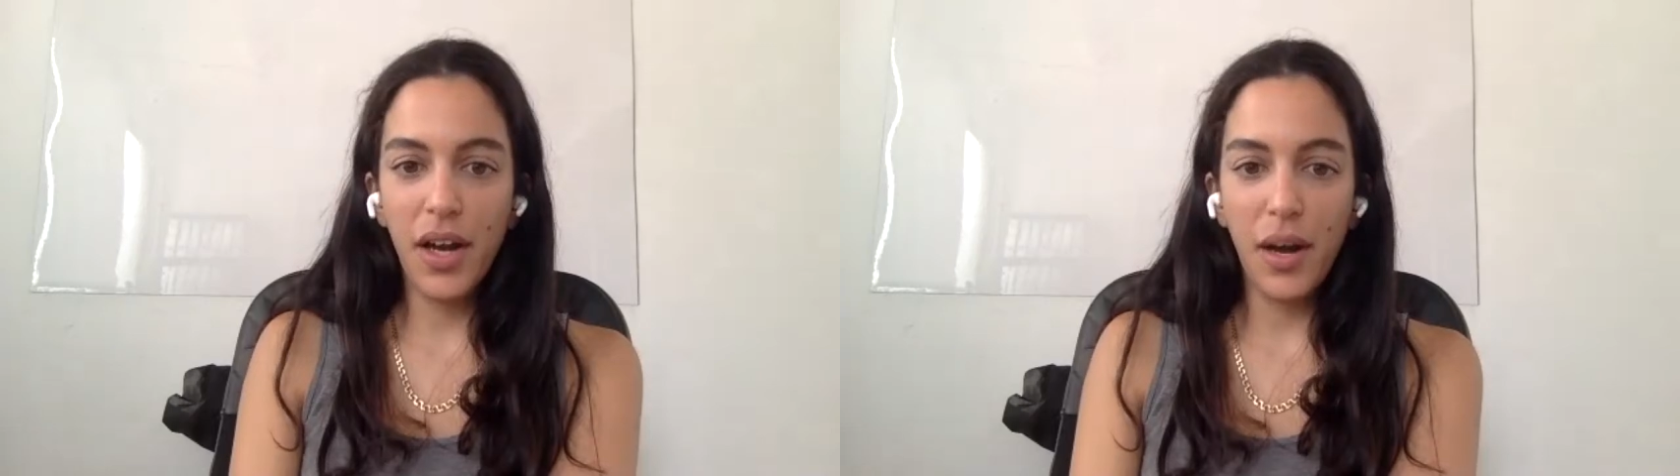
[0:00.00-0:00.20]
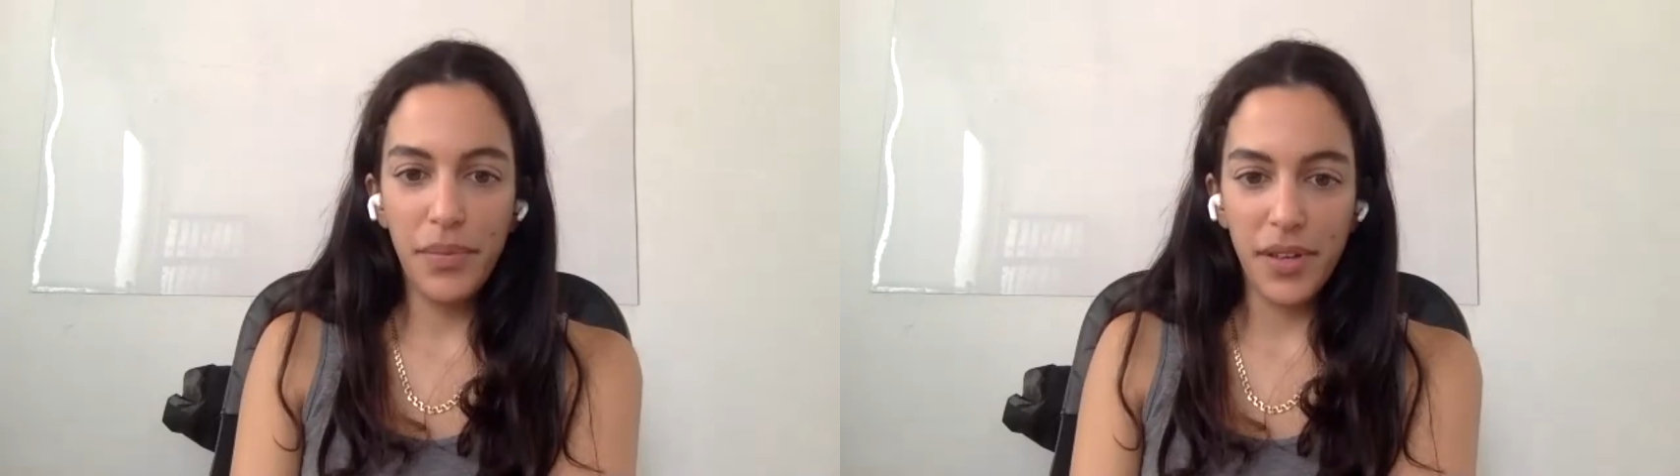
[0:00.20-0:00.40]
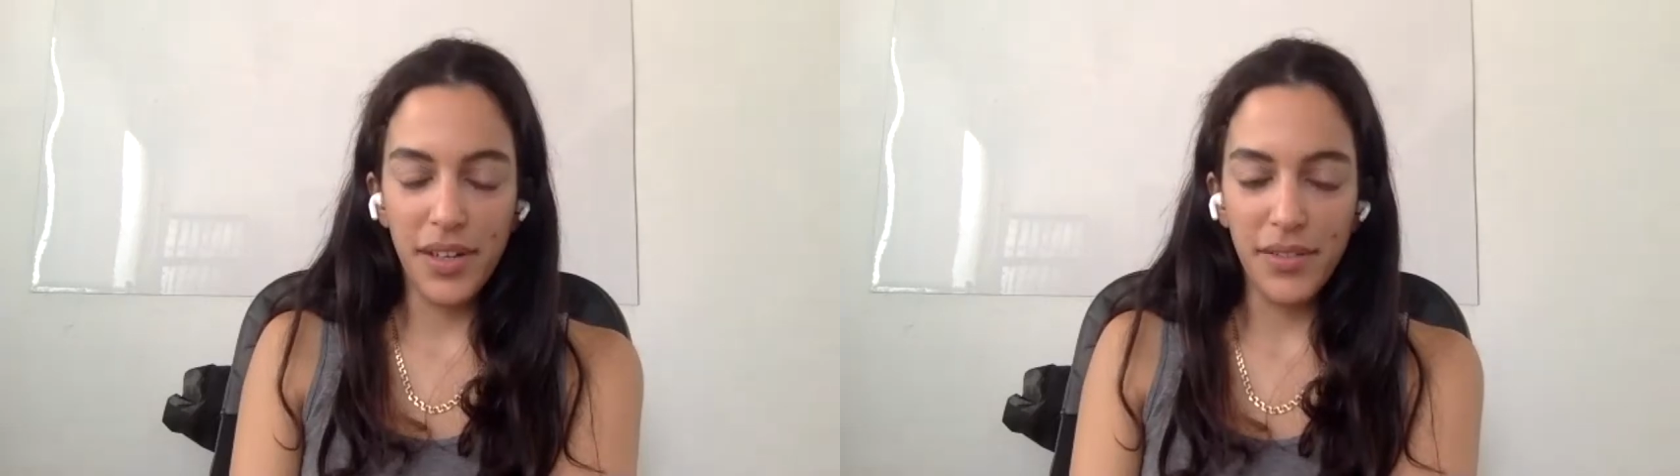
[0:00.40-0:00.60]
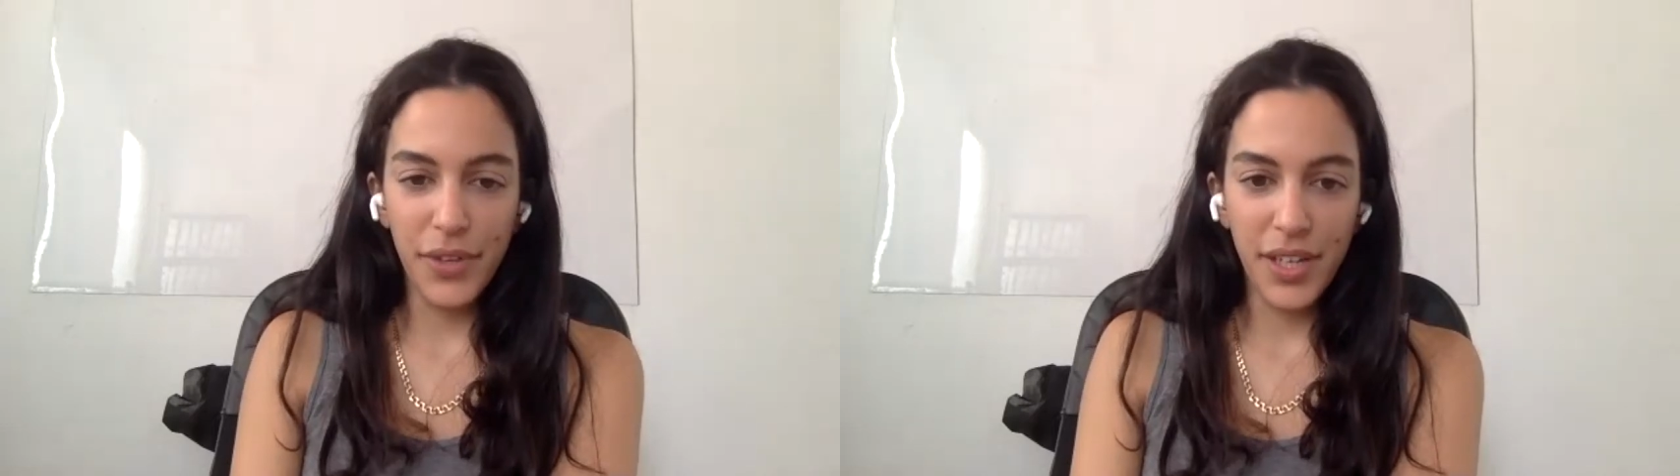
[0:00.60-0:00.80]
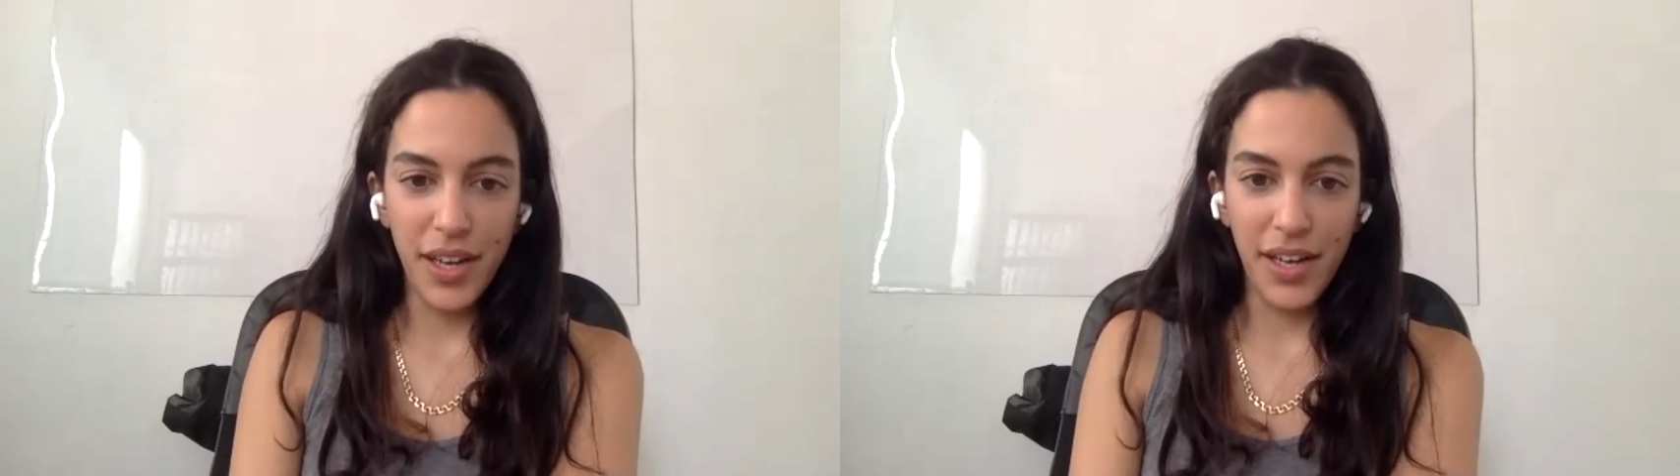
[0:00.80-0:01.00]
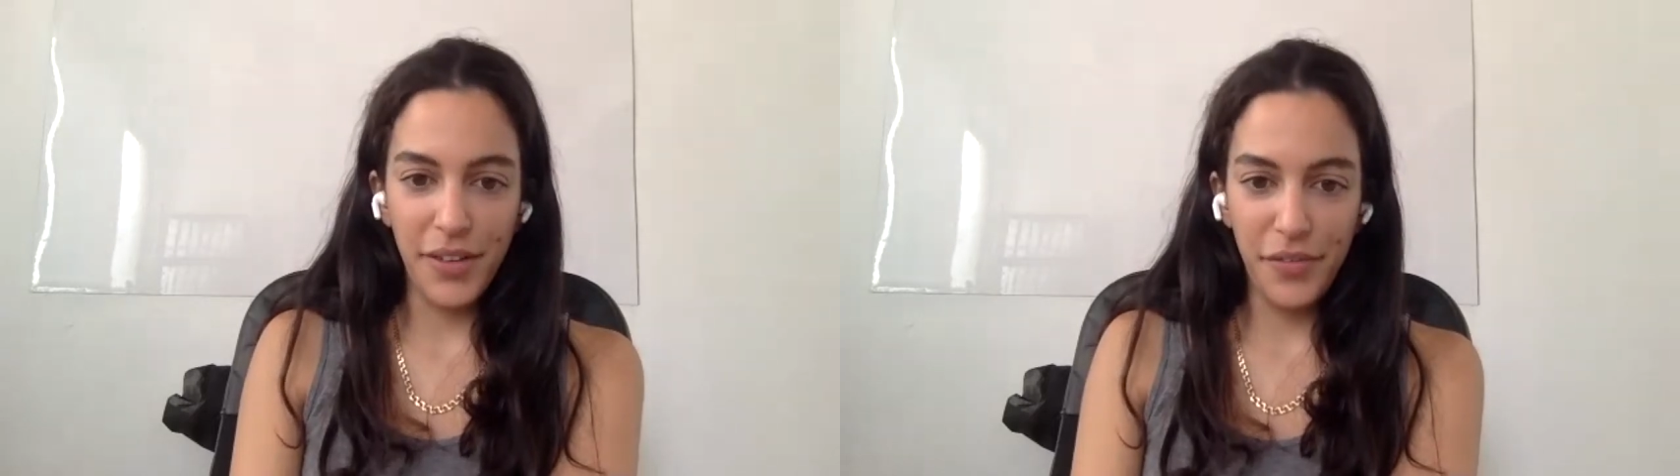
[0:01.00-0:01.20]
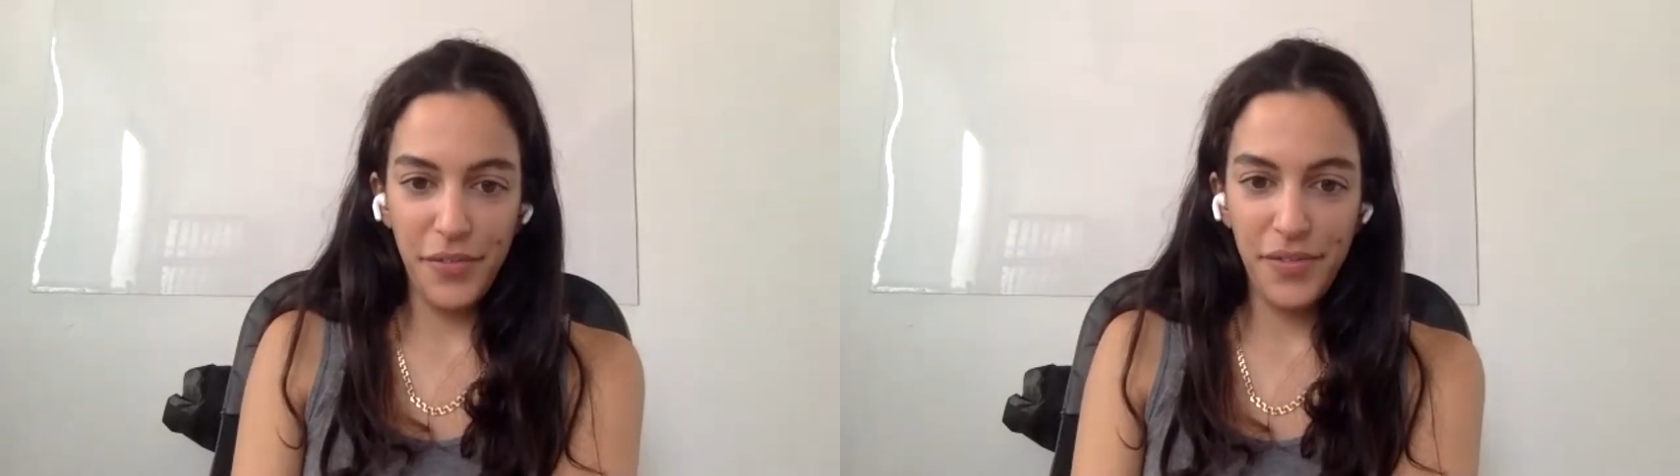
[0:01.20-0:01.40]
a couple in real life.